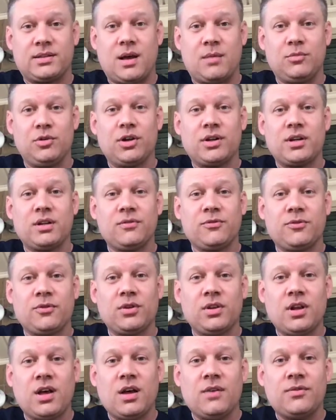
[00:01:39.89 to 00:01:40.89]
I'm looking for
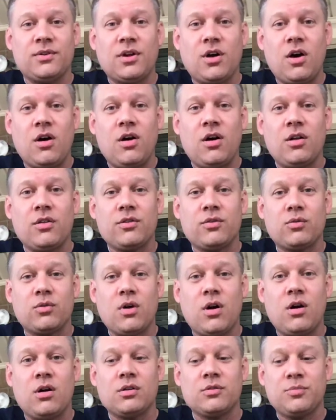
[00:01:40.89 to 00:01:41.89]
love in all the
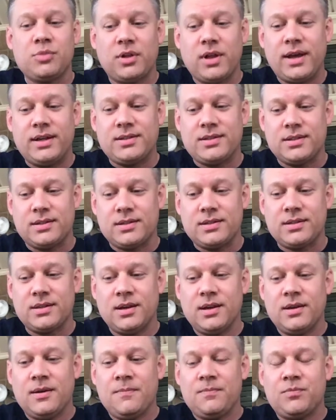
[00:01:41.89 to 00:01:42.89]
wrong places,
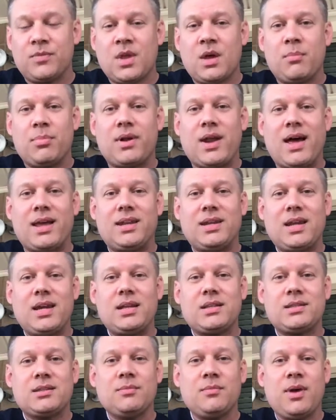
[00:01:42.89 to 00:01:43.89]
but I
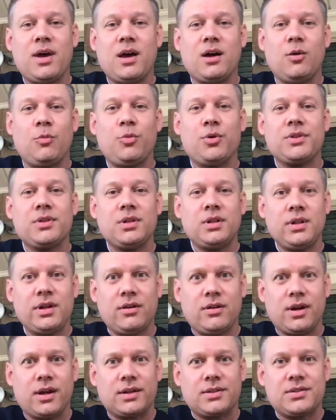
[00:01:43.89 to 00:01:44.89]
need some help with the
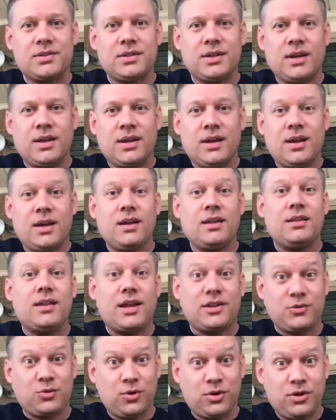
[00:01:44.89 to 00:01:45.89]
lyrics.
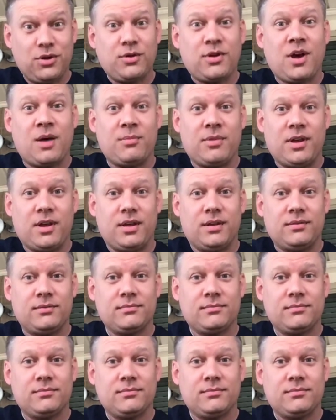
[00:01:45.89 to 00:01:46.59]
That's where you come in.